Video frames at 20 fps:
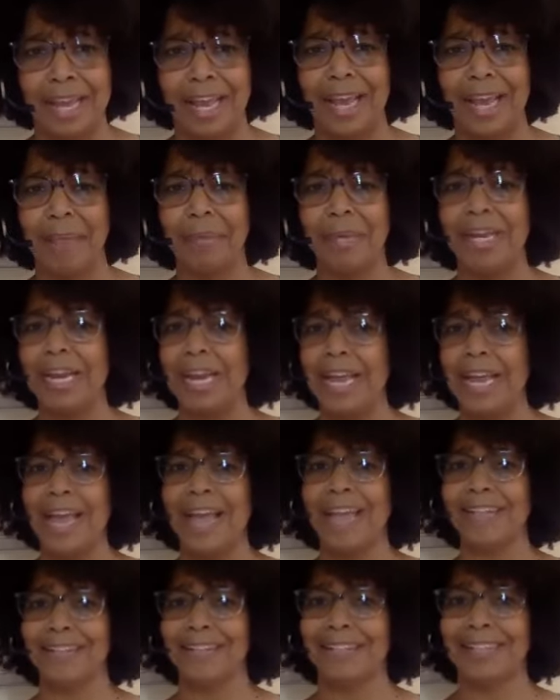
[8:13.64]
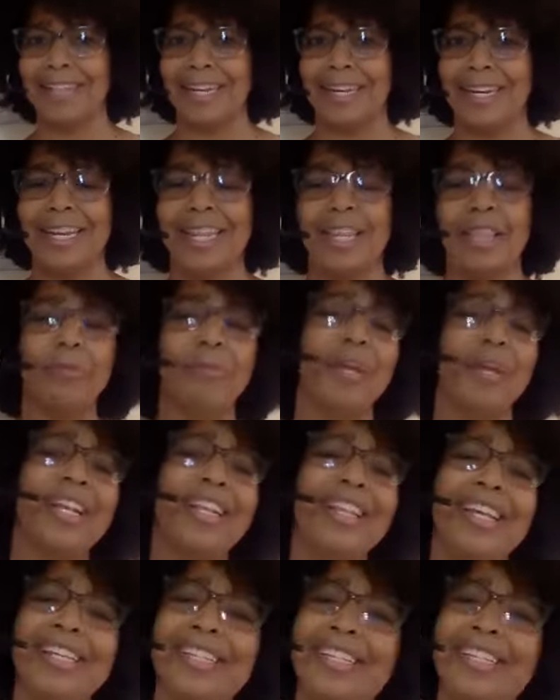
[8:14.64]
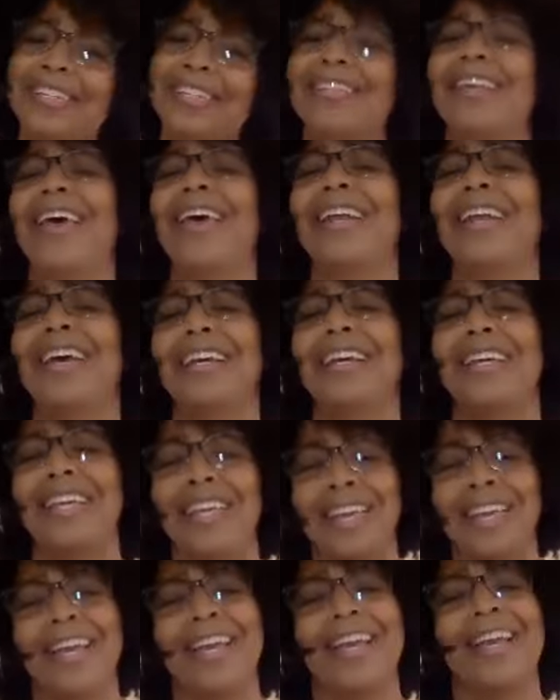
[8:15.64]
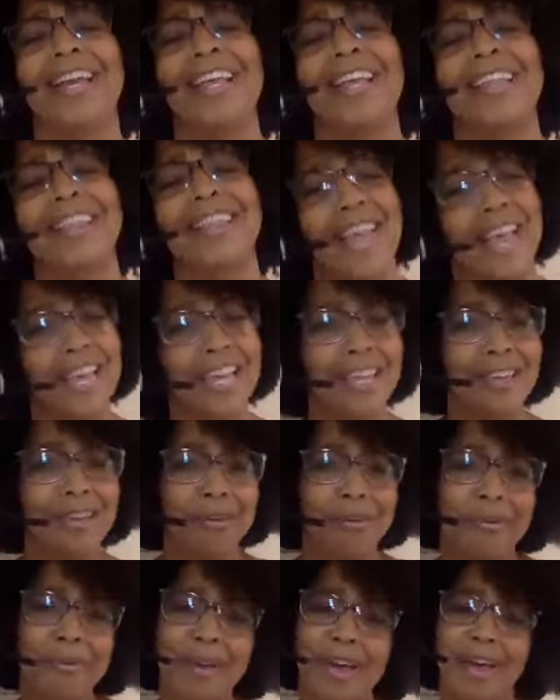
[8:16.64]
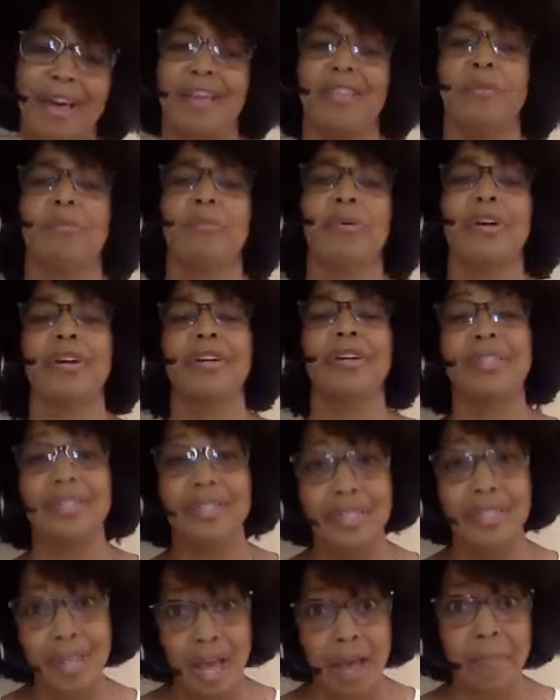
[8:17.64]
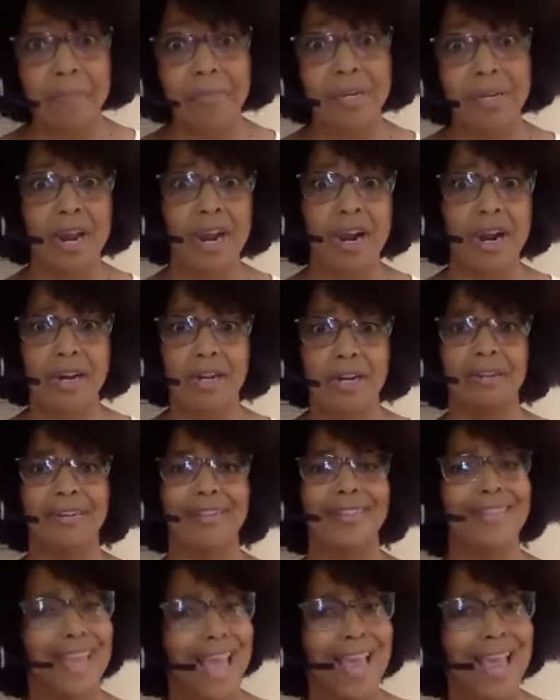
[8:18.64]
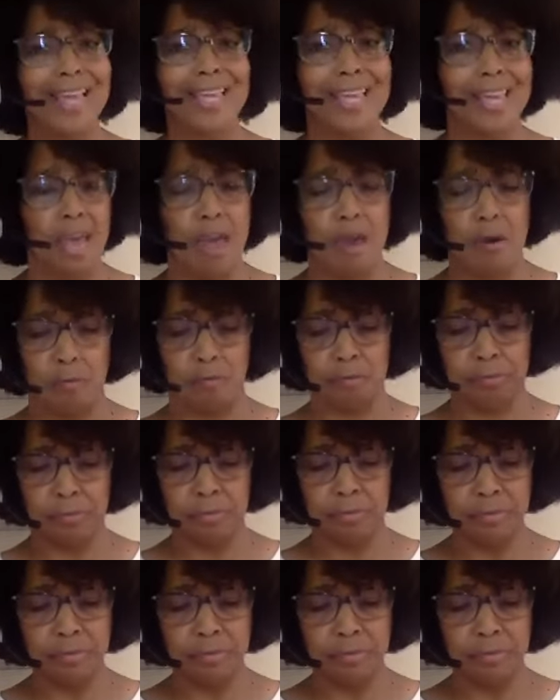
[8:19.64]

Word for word: I mean, he hasn't said anything, but at least he said again, thank you, Cuthbert Sumner. Thank you.